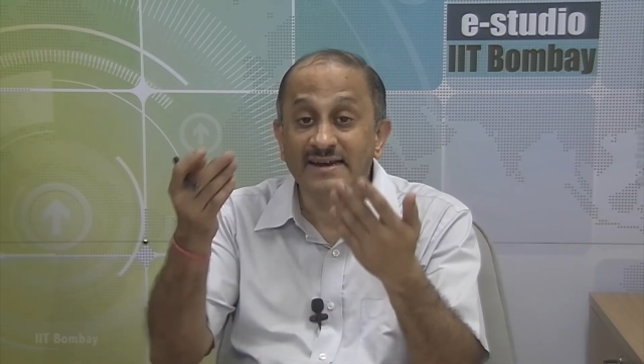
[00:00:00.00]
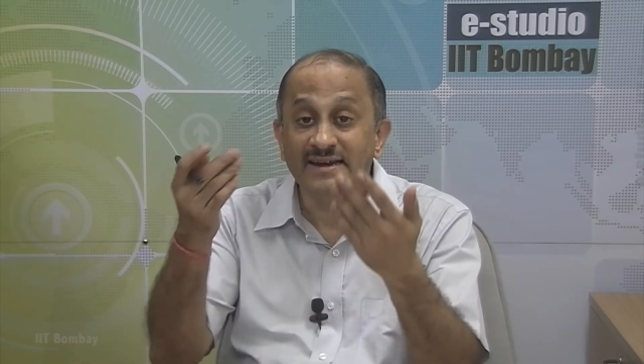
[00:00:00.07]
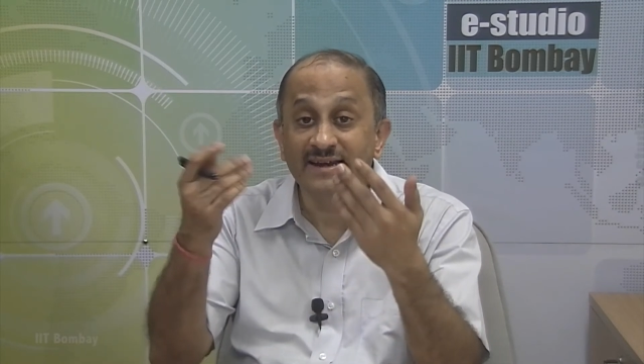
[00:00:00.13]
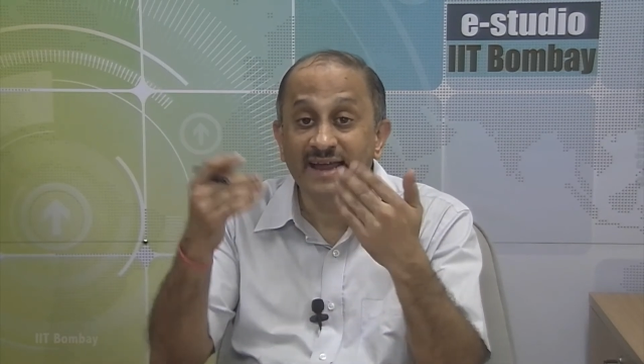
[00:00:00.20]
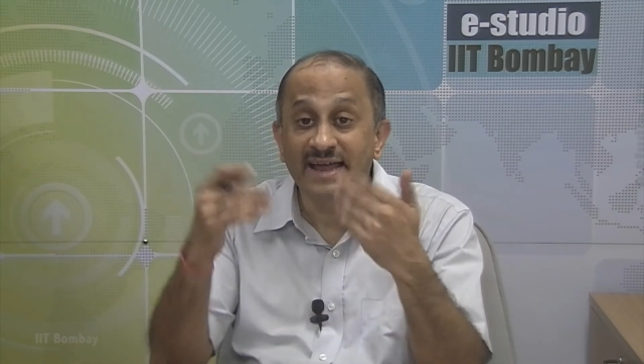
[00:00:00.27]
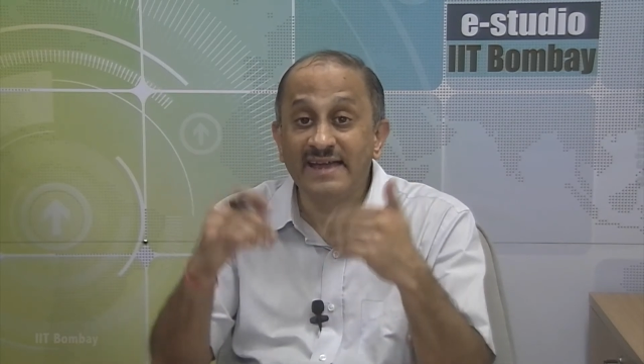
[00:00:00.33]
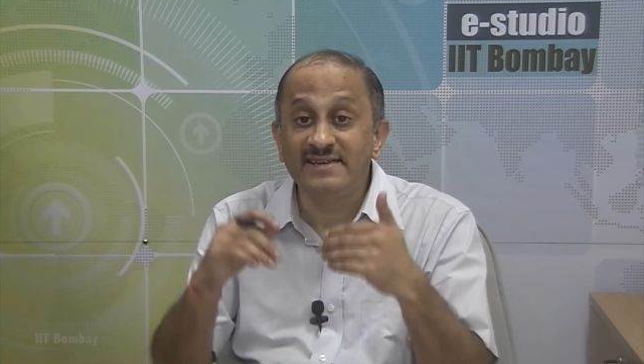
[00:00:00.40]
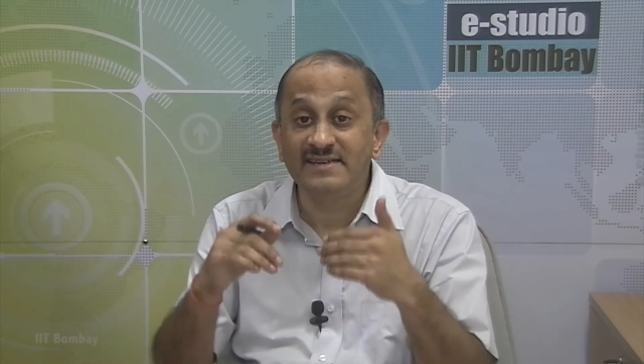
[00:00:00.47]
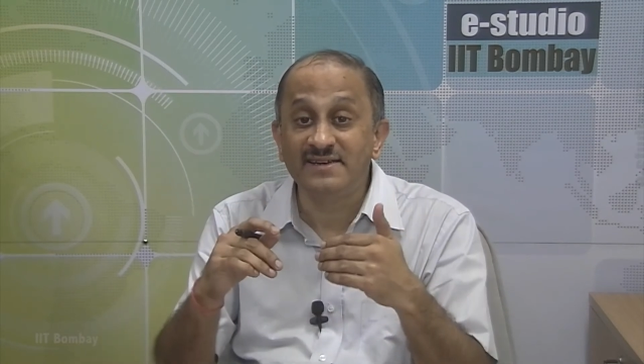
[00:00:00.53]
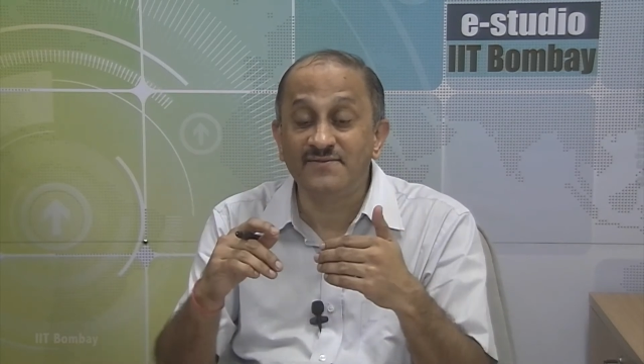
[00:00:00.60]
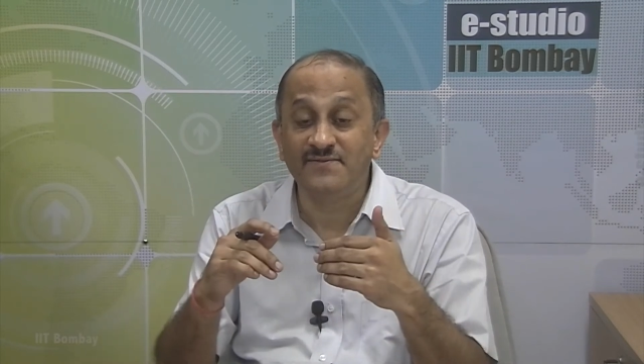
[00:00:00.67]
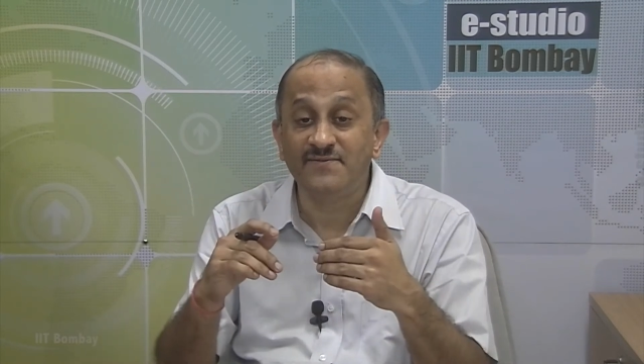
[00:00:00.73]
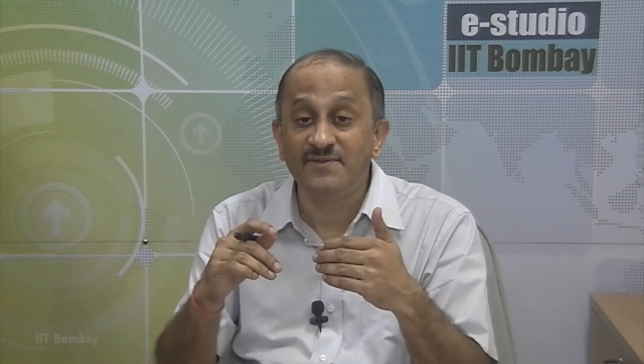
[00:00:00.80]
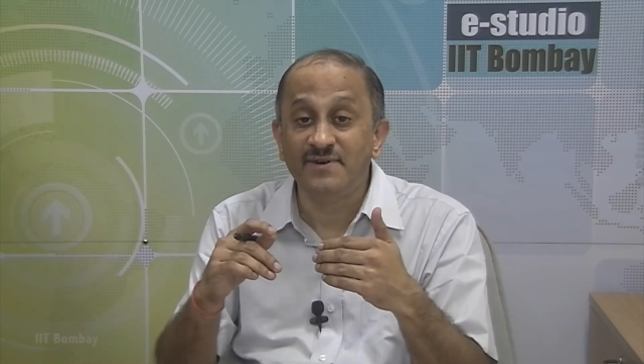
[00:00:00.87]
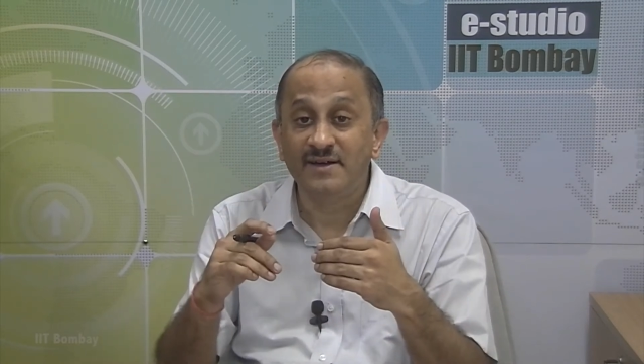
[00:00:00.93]
negative
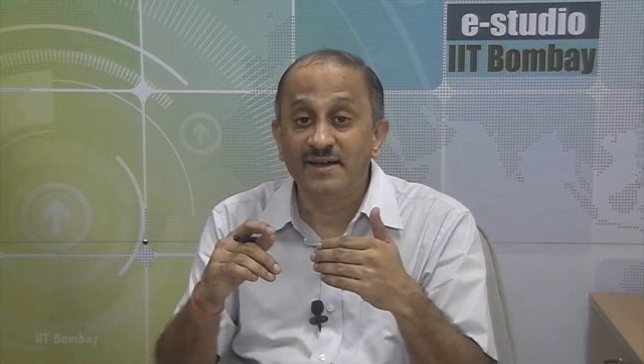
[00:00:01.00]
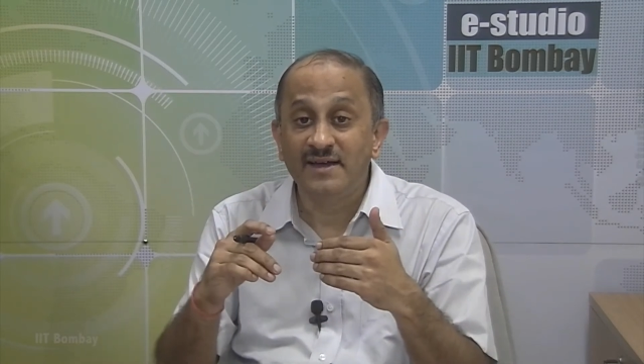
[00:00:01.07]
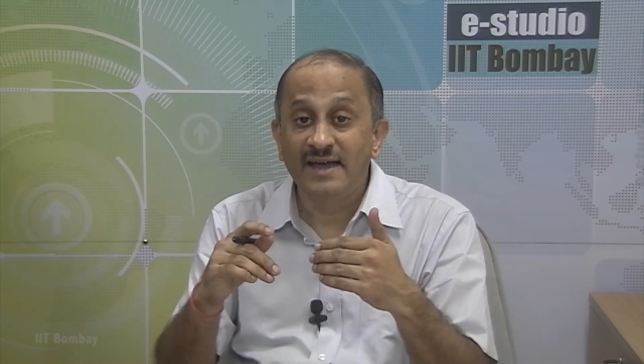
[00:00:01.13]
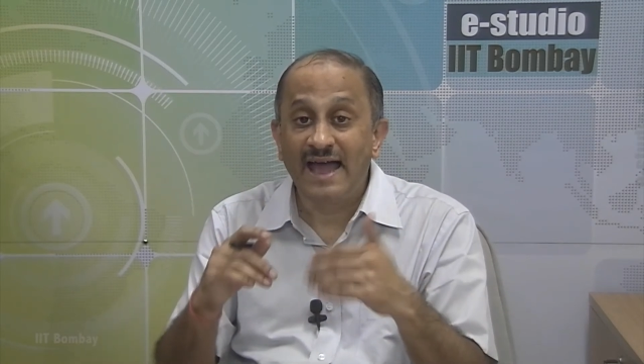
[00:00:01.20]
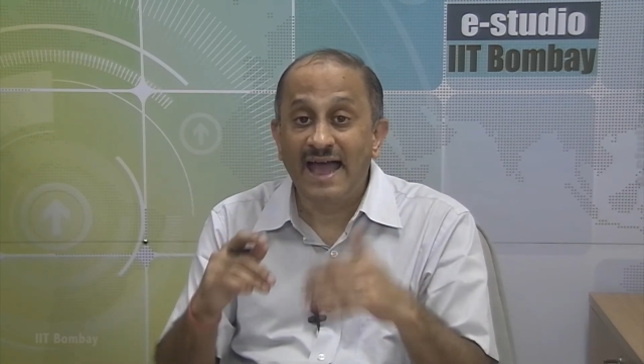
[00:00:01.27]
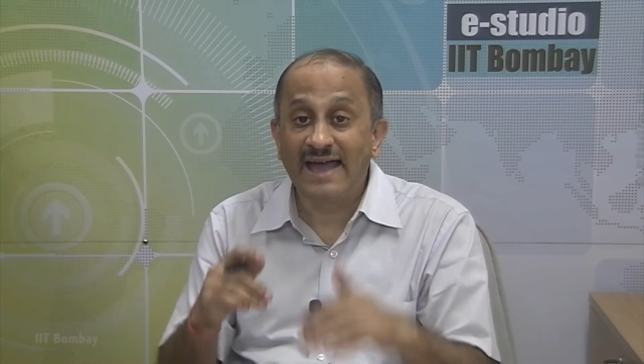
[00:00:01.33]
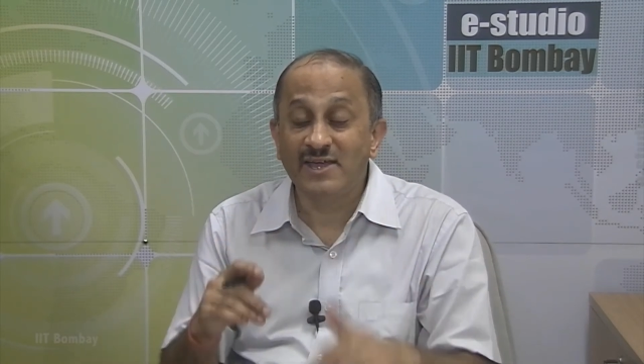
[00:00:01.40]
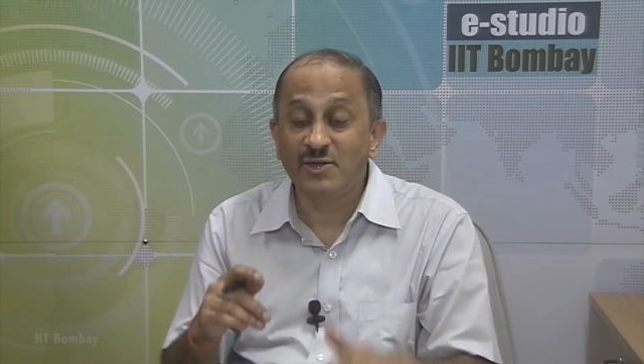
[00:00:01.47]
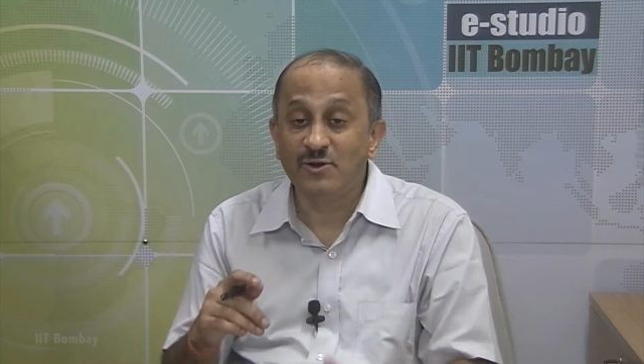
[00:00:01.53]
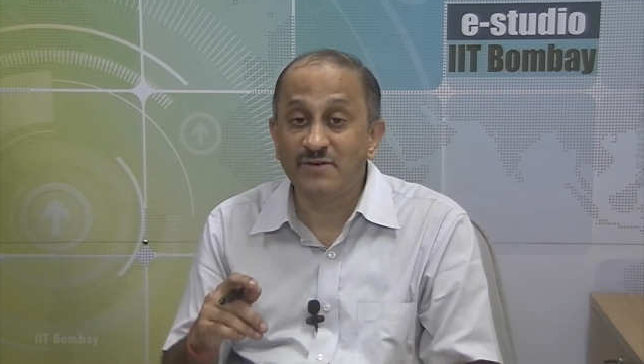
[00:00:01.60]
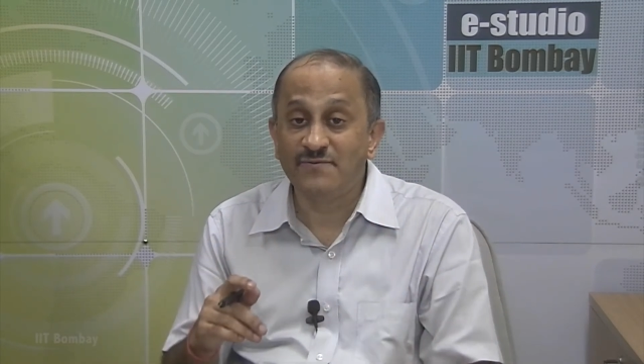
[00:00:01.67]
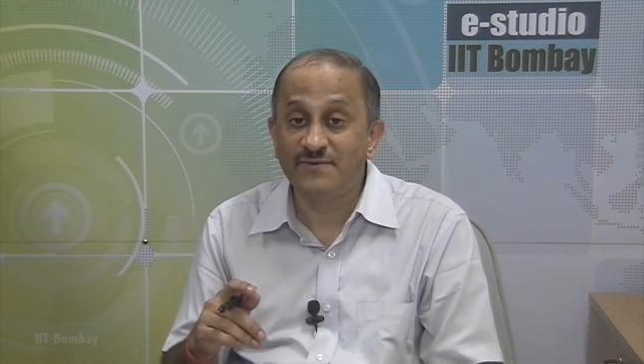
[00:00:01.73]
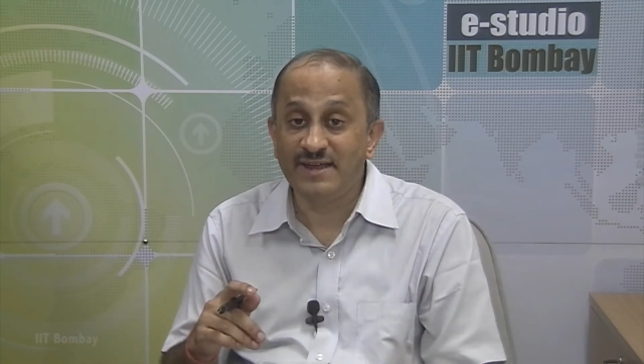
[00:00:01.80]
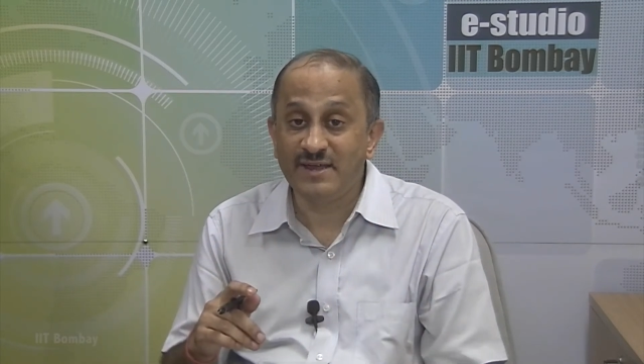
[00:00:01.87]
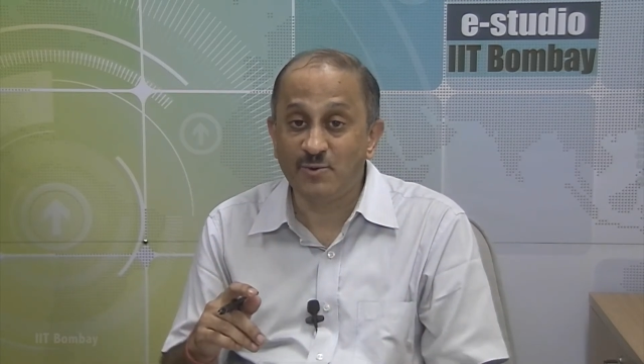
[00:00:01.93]
angular
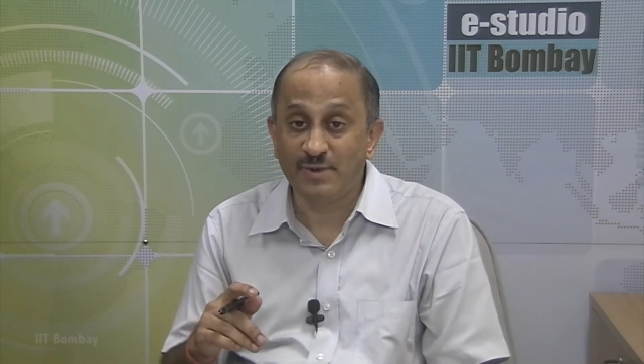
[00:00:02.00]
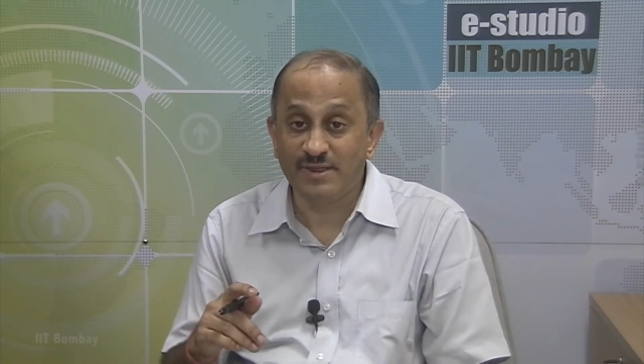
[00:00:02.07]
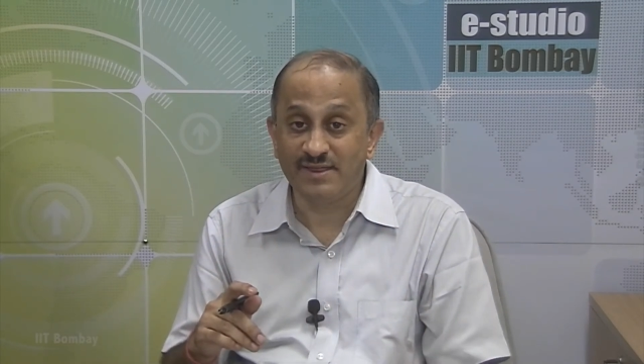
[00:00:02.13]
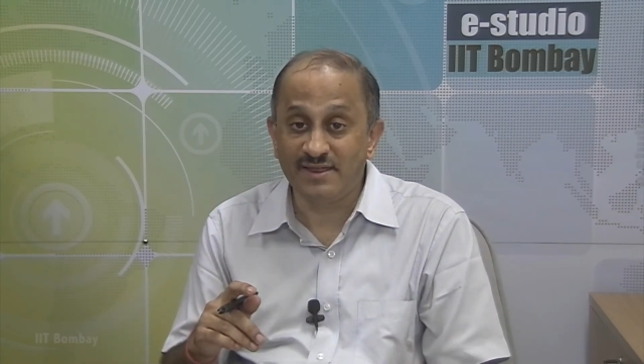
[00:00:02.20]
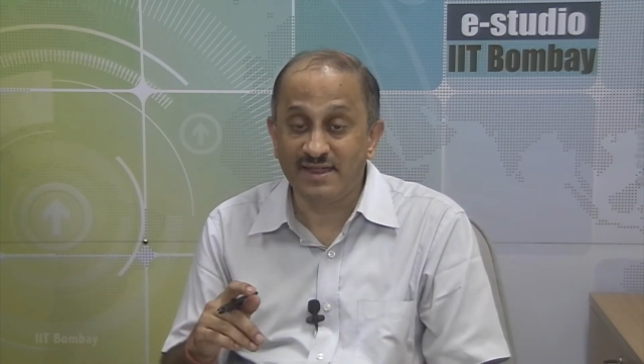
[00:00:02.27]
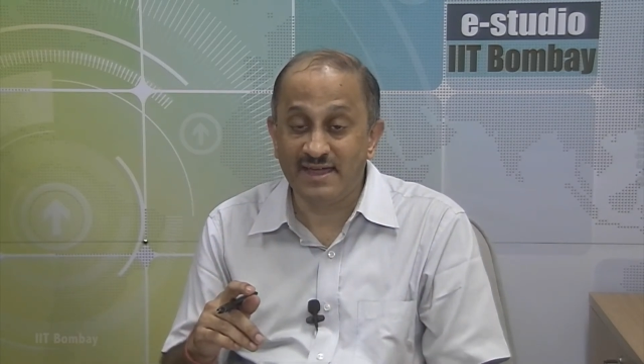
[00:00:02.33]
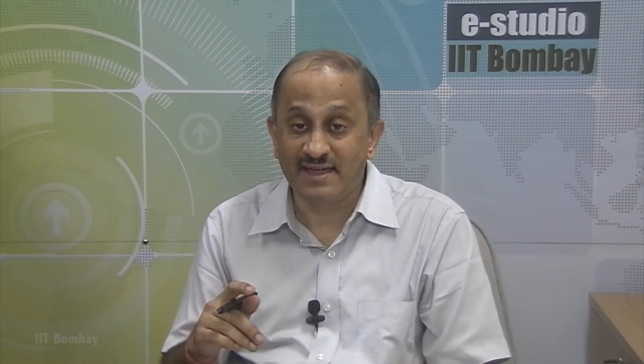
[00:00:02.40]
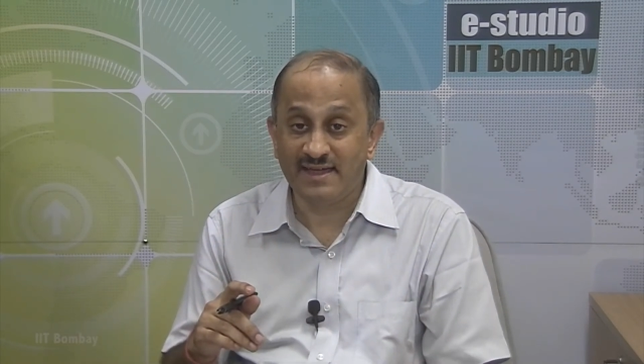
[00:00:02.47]
frequency.